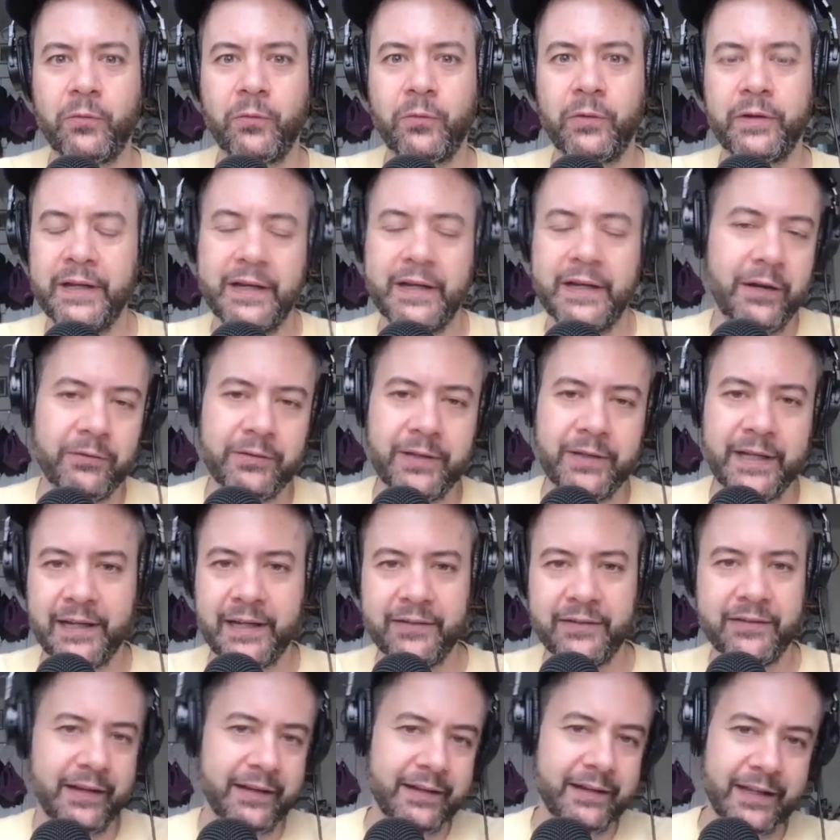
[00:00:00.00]
you know like i
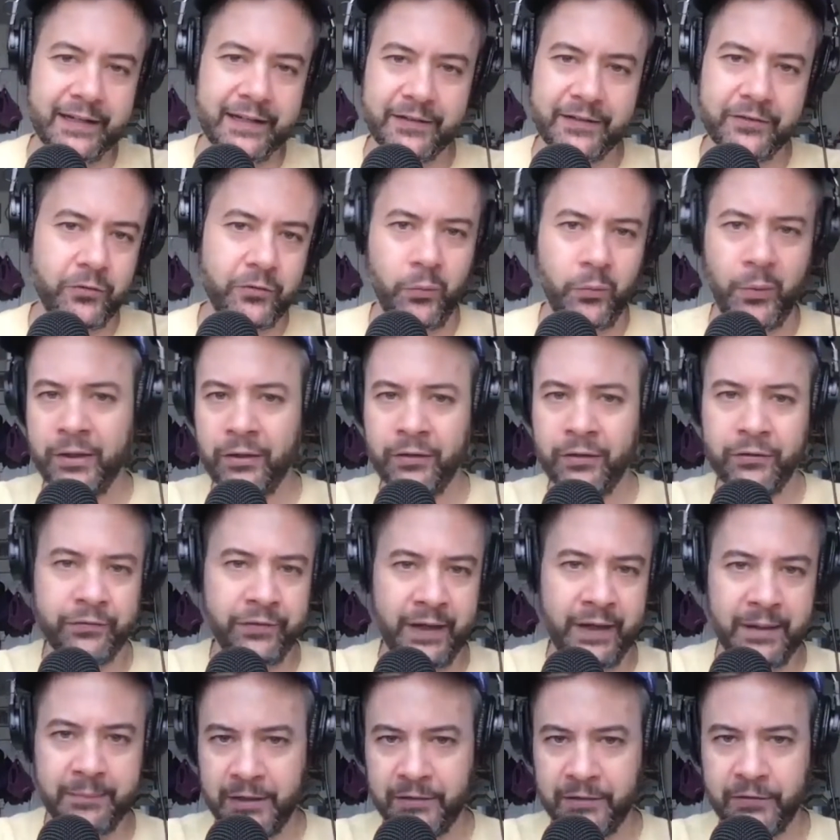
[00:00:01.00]
said like twitter
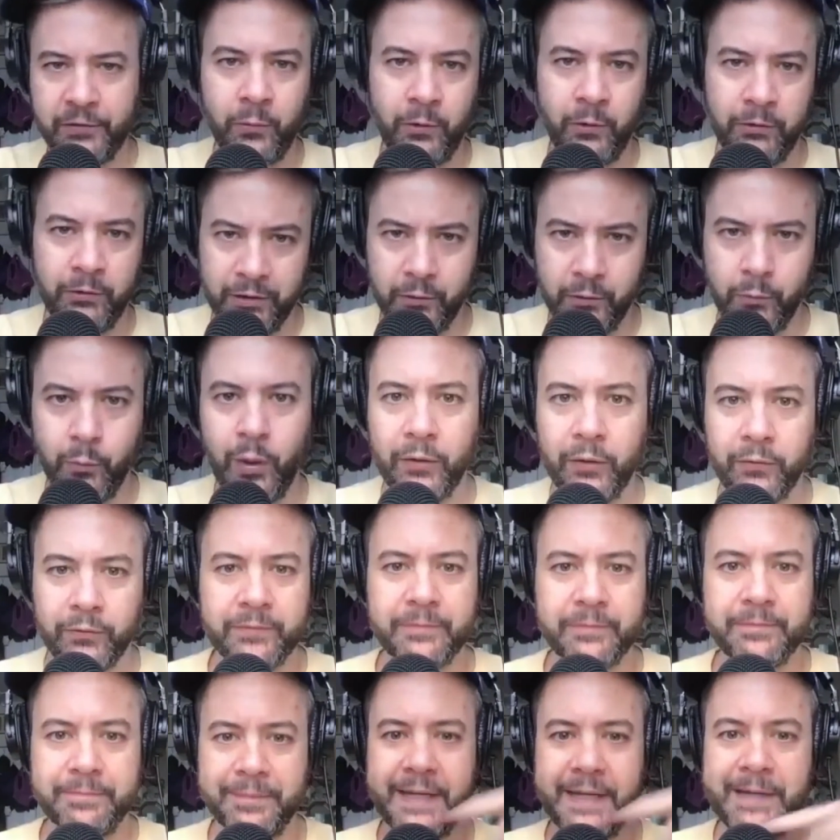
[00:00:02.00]
famous quote unquote
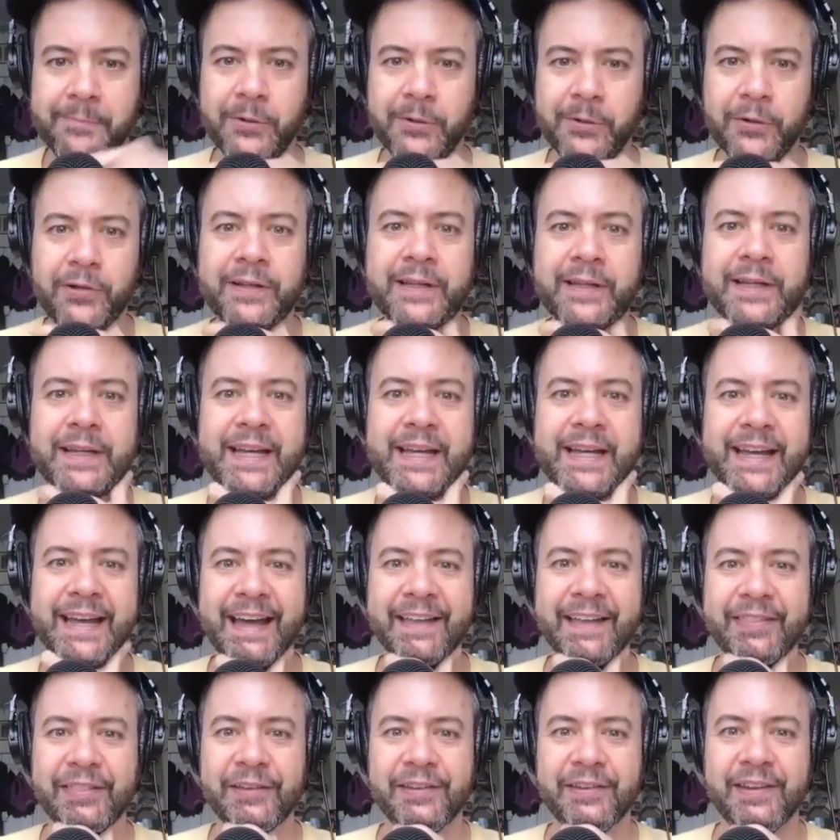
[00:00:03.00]
people
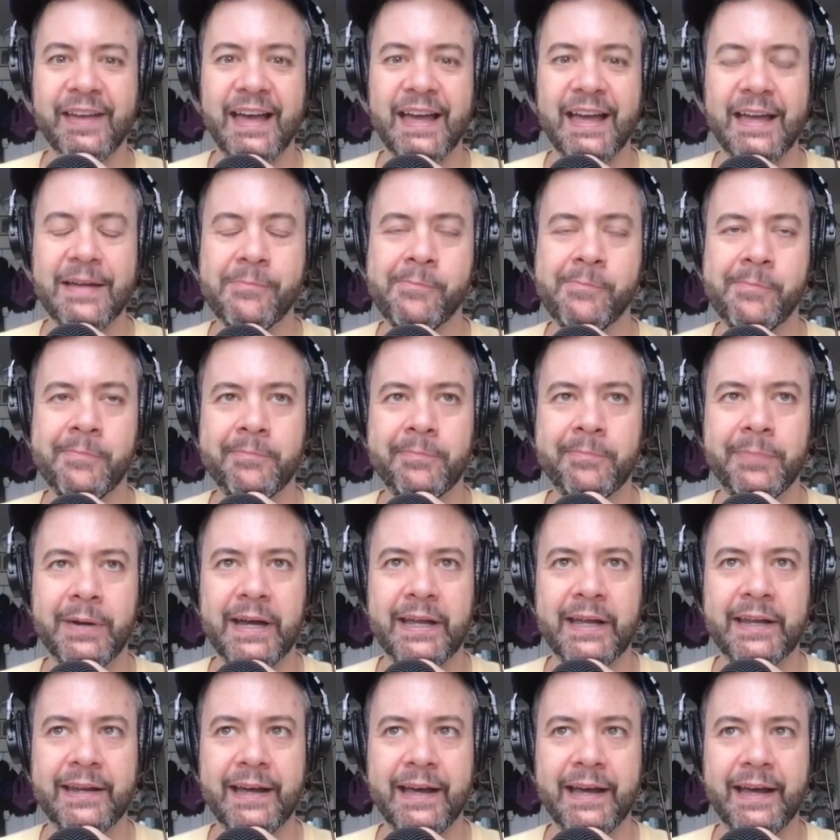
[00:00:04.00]
at the time,
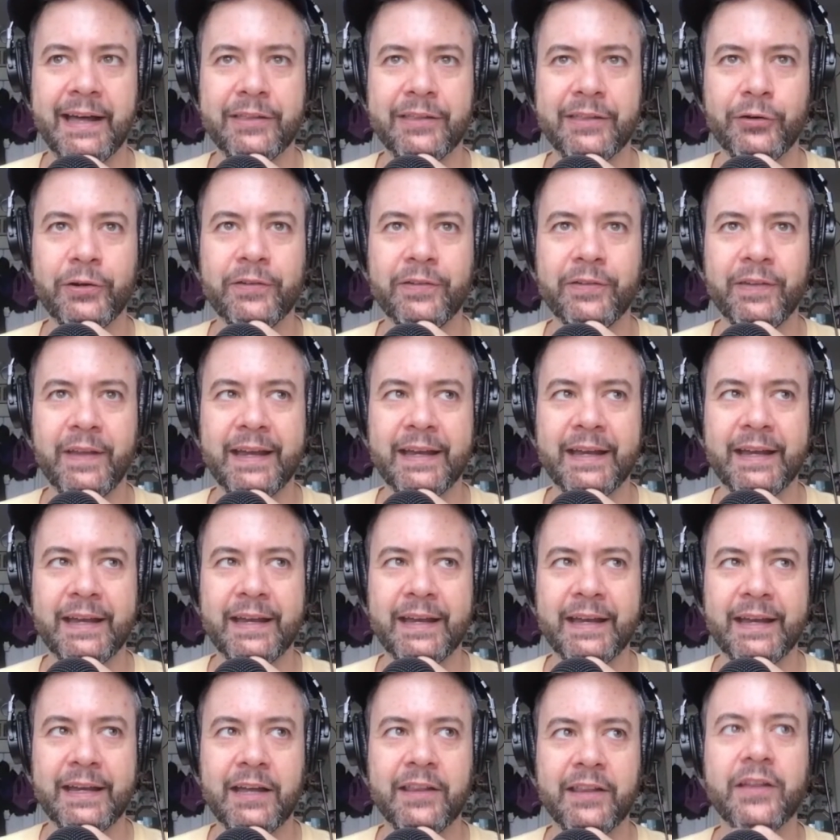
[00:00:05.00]
but uh, there is like
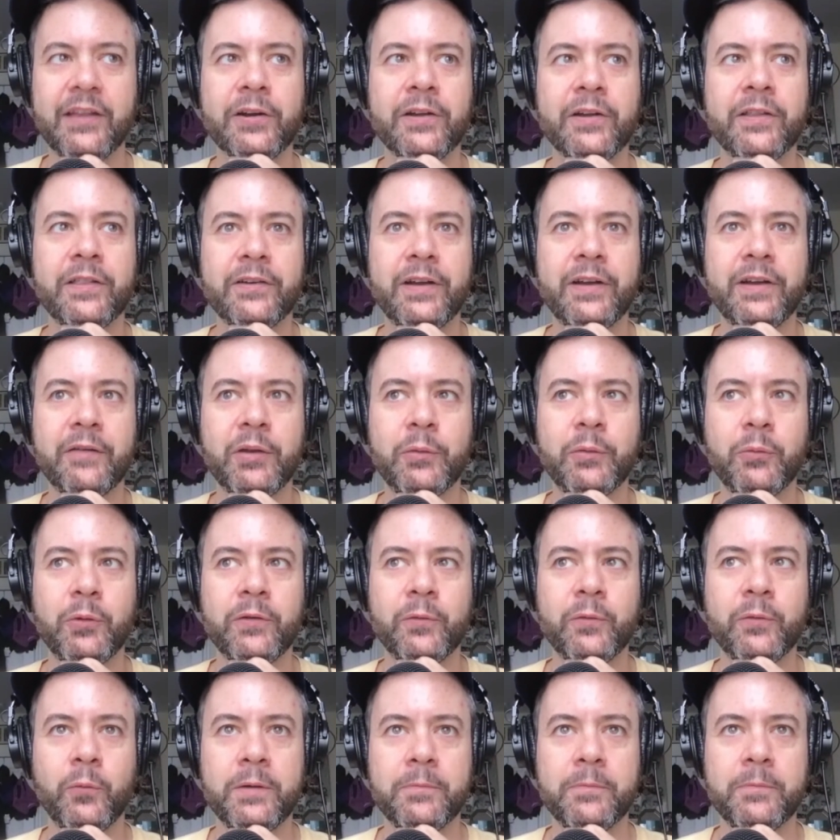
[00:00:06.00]
there there definitely
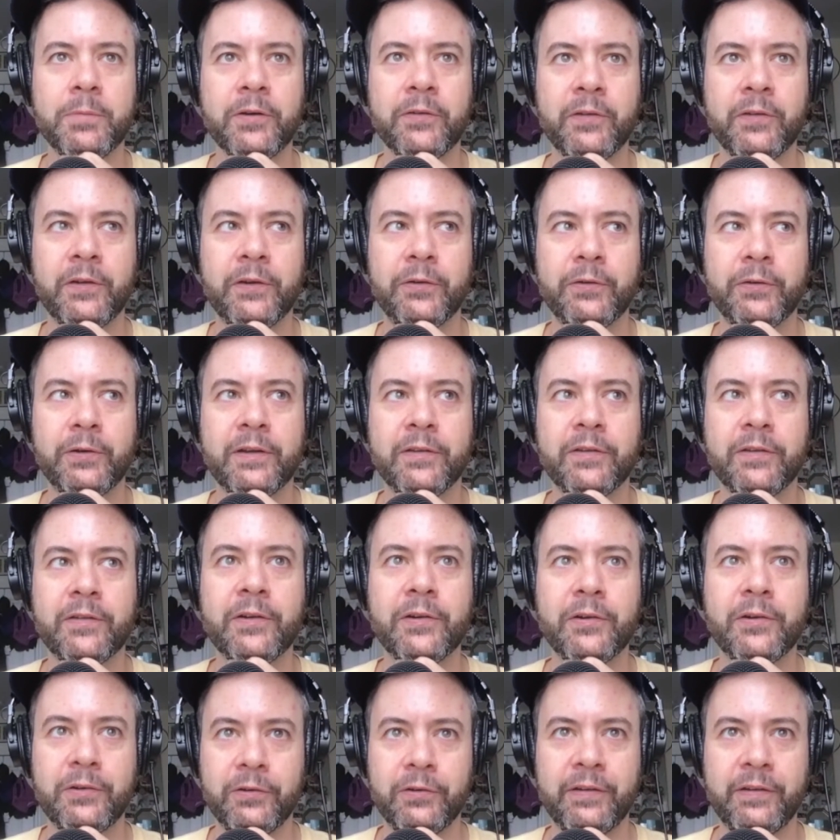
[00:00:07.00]
was one person who
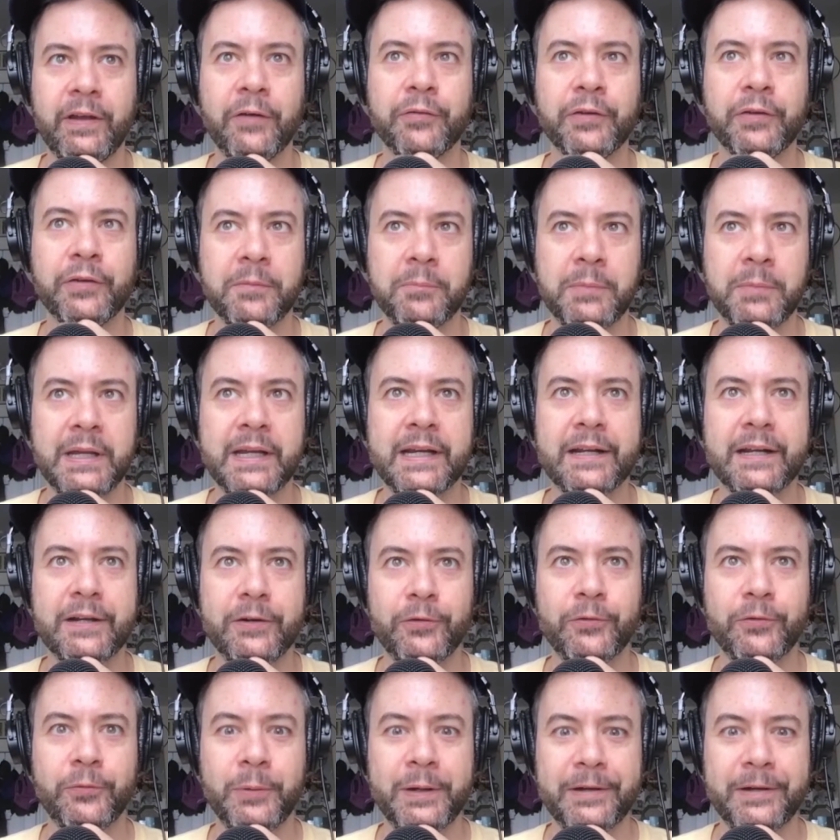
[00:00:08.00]
considered herself a comedian who
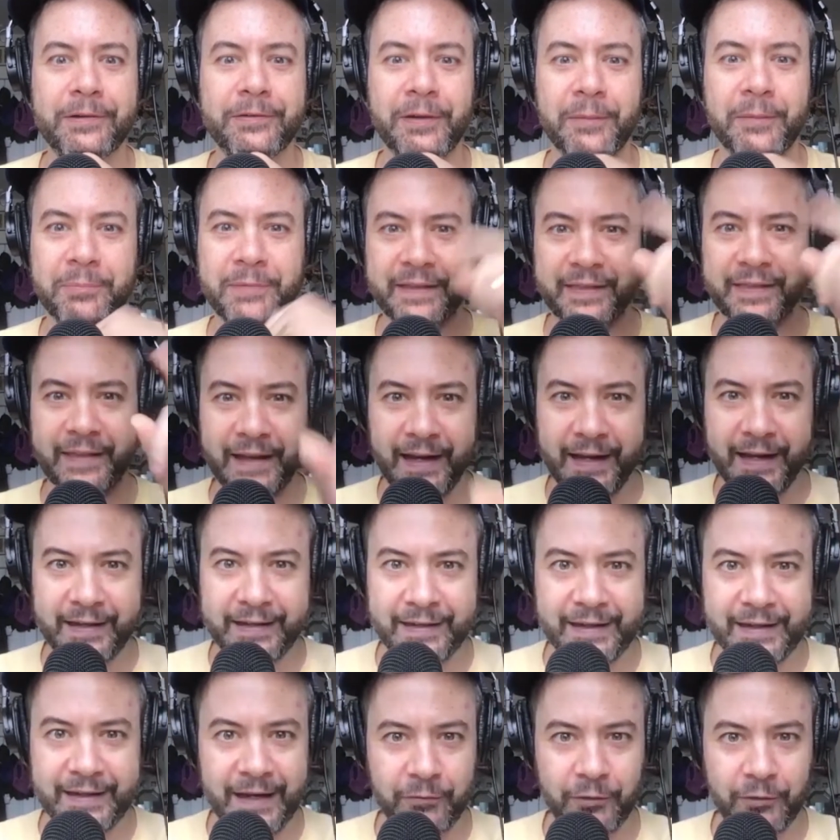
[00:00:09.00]
tweeted something that I
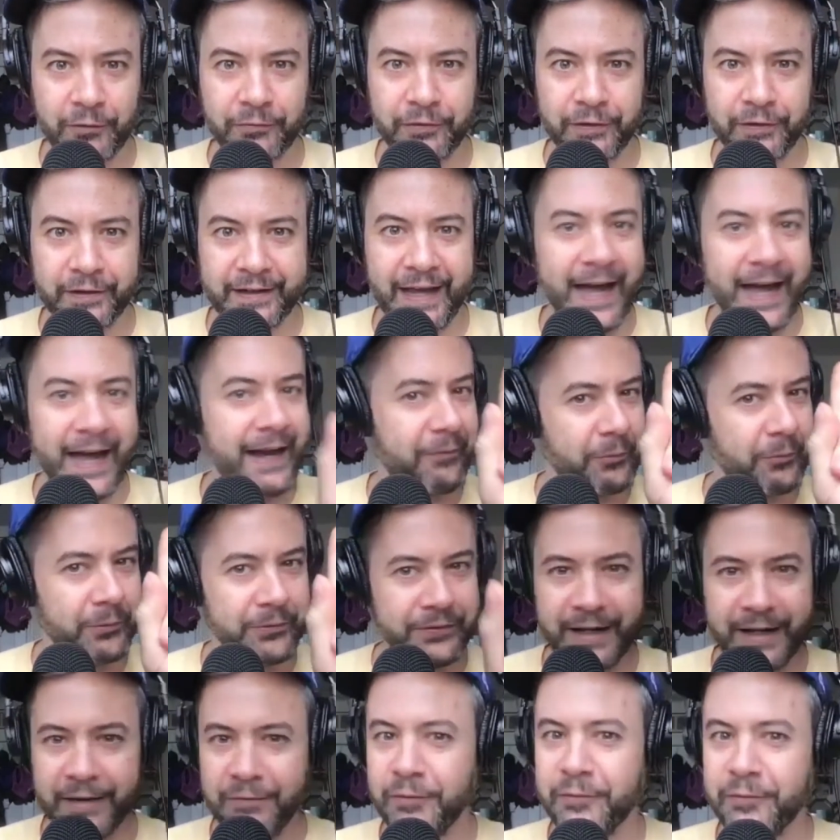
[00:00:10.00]
never for I will
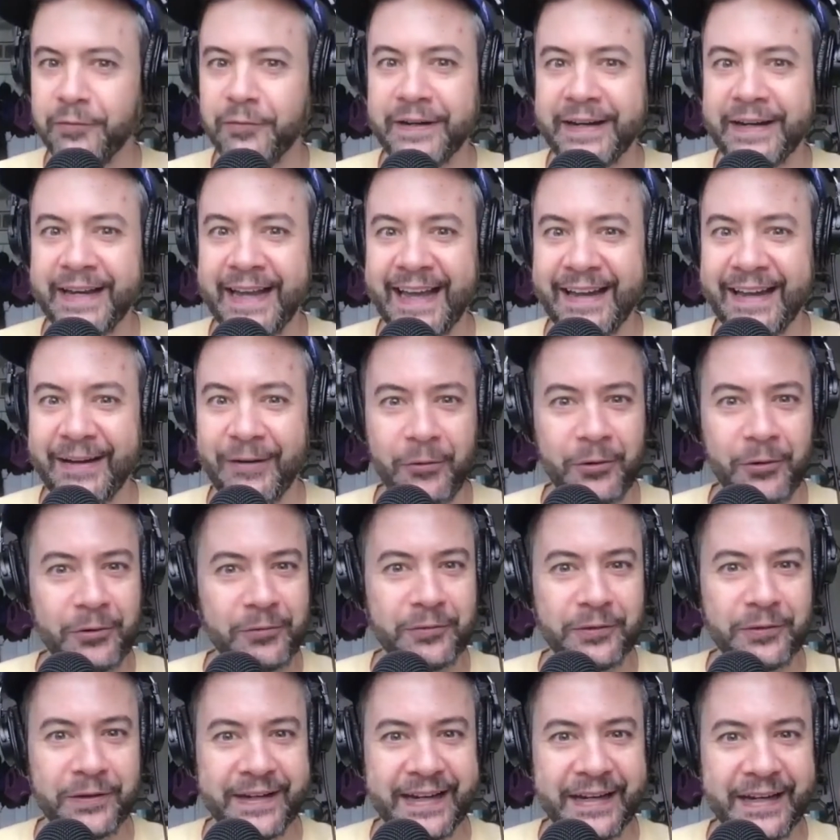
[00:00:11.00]
never forget or
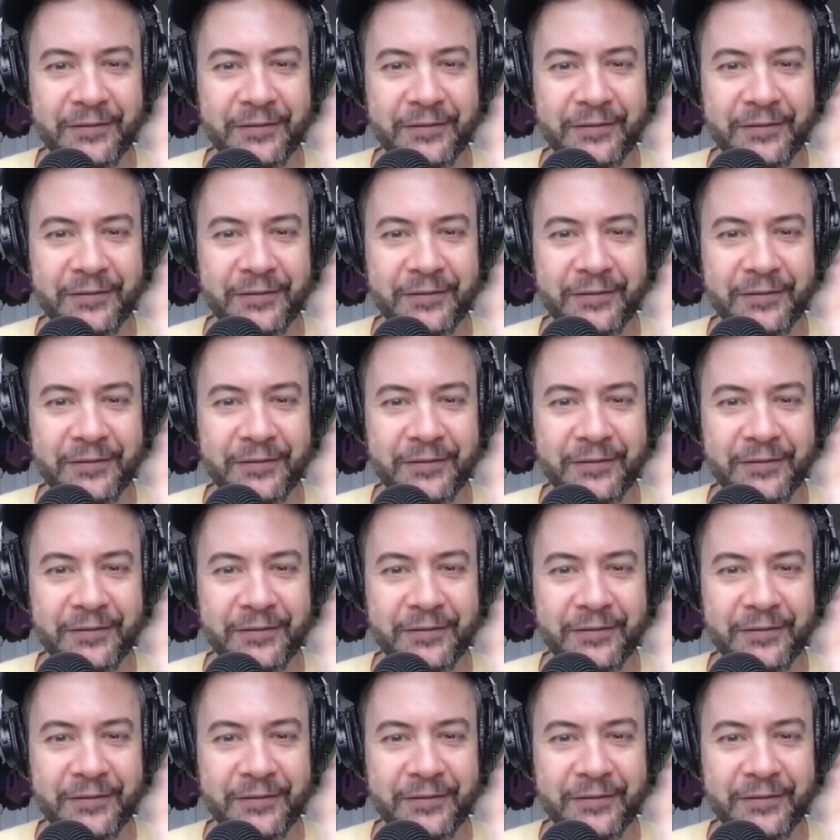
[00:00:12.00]
forgive.